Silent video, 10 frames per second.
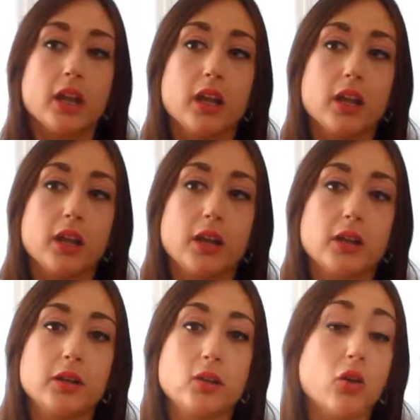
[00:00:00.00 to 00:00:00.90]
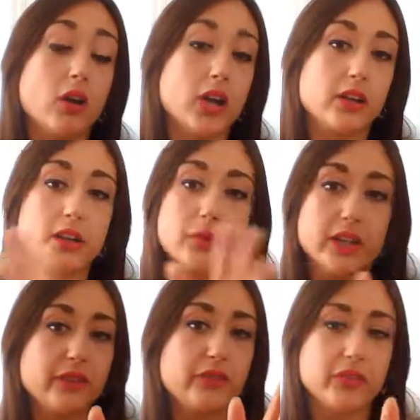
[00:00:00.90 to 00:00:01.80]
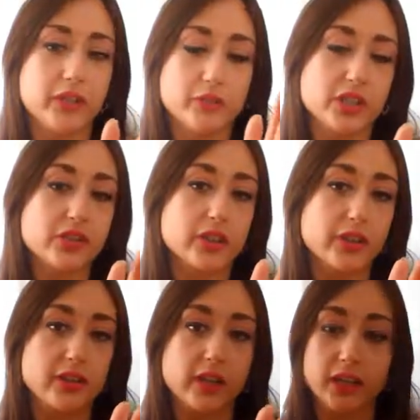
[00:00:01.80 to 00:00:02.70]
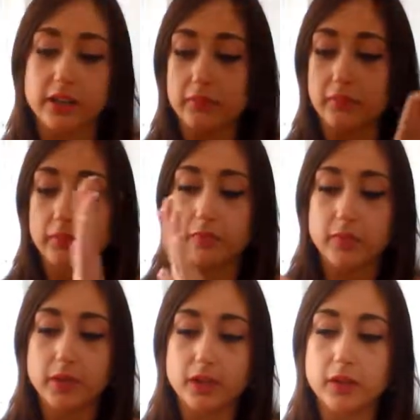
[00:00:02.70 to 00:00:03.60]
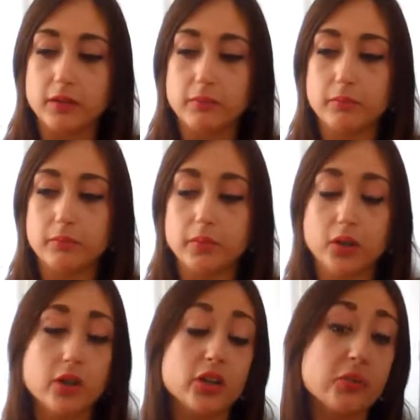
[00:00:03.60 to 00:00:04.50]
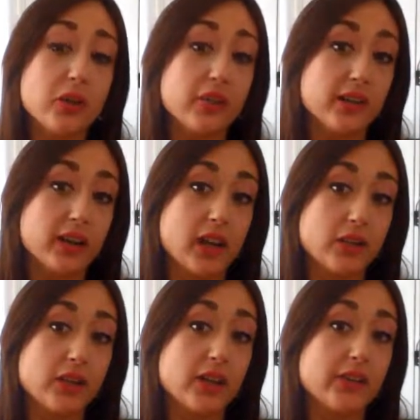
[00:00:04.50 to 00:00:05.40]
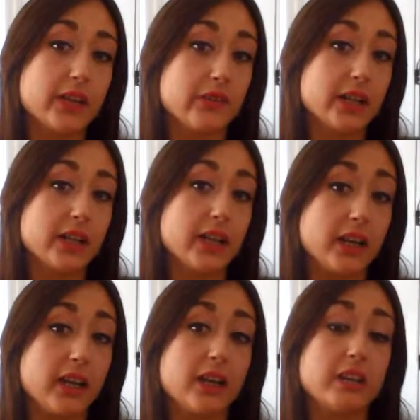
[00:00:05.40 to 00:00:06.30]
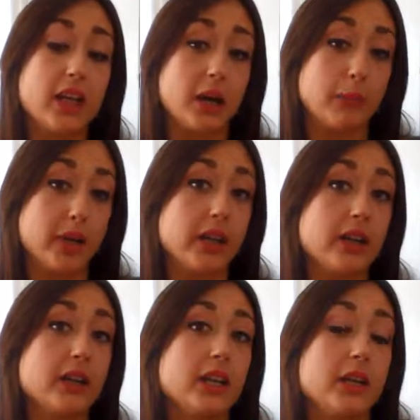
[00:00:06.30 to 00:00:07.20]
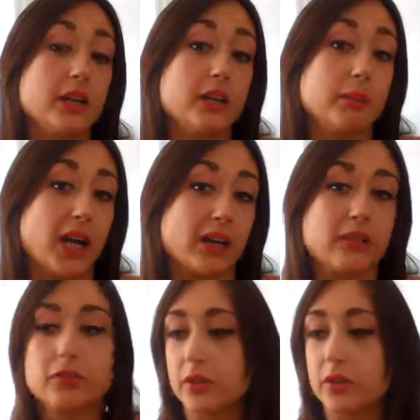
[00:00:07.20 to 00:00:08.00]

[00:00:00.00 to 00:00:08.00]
Or another way in which you can see it, going to my friend's house is something that is happening in the past.